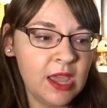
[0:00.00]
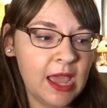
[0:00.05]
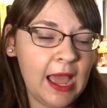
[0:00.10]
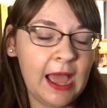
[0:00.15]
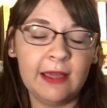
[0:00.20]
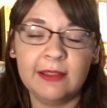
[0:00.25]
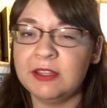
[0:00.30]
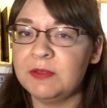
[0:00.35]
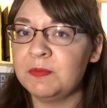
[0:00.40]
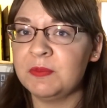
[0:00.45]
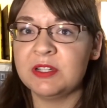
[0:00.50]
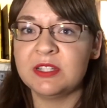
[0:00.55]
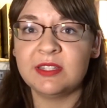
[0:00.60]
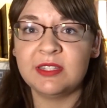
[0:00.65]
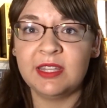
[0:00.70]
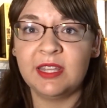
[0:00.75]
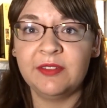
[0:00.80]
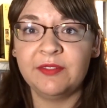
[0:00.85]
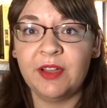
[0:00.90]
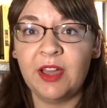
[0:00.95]
how they
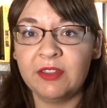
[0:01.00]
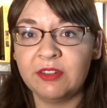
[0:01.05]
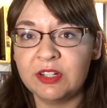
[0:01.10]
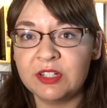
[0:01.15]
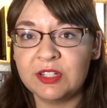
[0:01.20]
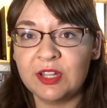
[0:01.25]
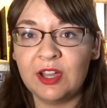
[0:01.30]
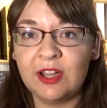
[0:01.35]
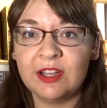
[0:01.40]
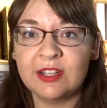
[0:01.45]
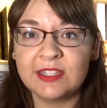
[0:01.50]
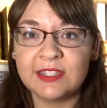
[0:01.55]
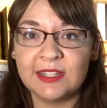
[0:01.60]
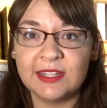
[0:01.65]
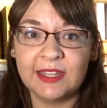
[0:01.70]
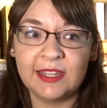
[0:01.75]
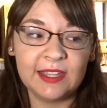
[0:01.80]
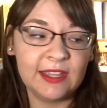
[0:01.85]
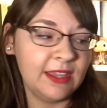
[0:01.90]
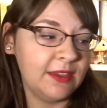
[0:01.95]
perceive other dogs,
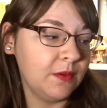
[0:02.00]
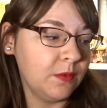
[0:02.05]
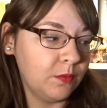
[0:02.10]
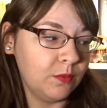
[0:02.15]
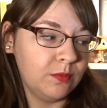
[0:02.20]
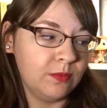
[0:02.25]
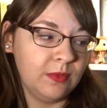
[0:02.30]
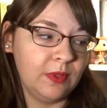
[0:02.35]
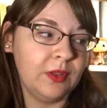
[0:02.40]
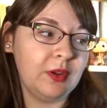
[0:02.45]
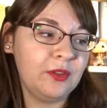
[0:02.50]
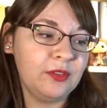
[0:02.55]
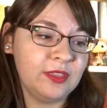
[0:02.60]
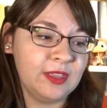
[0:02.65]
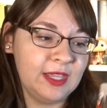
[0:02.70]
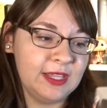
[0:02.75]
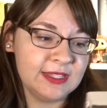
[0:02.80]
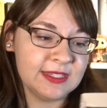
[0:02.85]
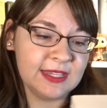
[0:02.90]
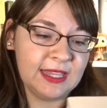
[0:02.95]
little
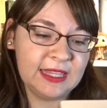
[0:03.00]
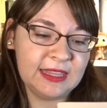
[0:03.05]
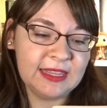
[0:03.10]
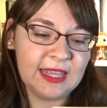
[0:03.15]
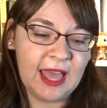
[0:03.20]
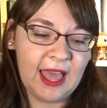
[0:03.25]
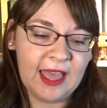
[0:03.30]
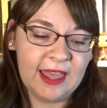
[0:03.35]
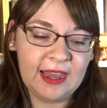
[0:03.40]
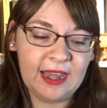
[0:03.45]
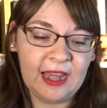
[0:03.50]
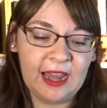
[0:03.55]
things like that.